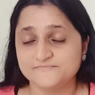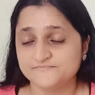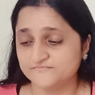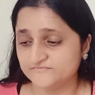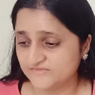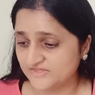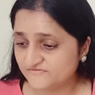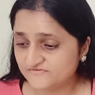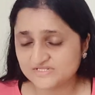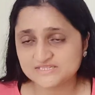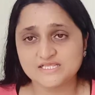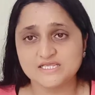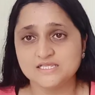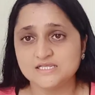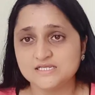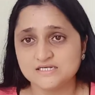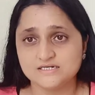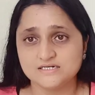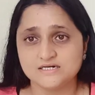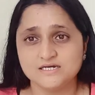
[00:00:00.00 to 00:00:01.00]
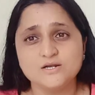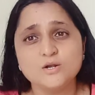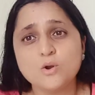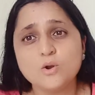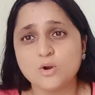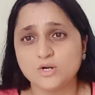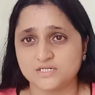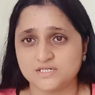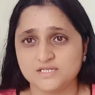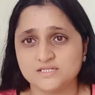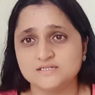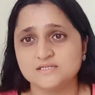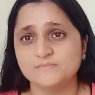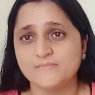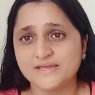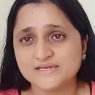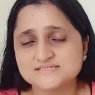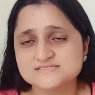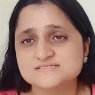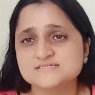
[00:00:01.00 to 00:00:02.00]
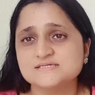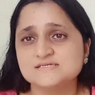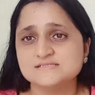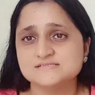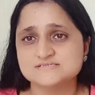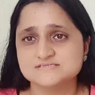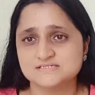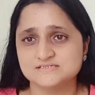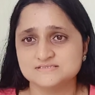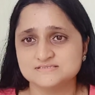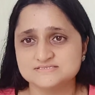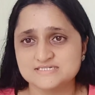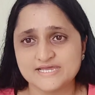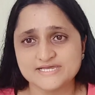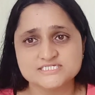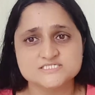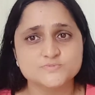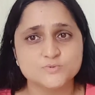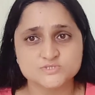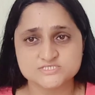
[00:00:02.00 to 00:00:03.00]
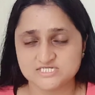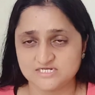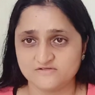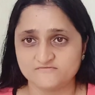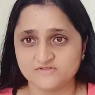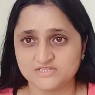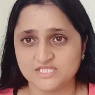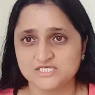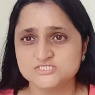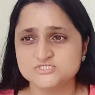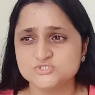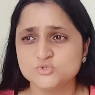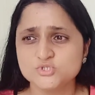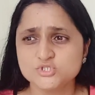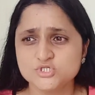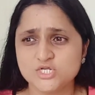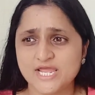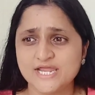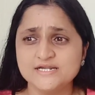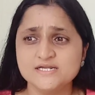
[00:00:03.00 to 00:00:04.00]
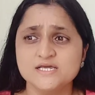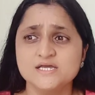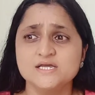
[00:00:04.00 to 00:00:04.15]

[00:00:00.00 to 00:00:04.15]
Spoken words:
everything a lot in the magazines and science books and everything. So and